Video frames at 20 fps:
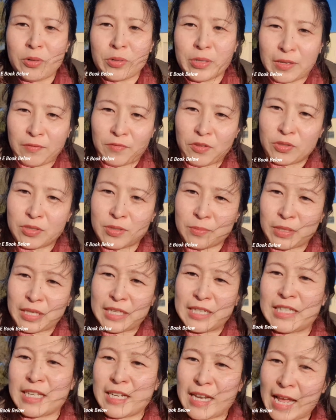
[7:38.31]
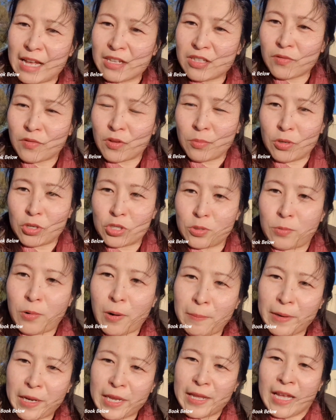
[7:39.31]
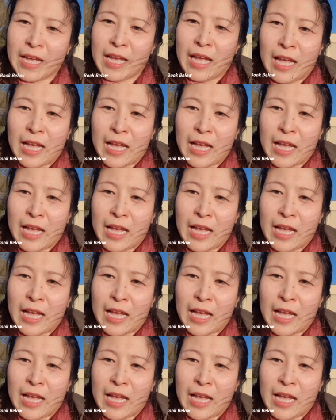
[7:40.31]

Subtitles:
It'll give you some ins and outs of commercial property.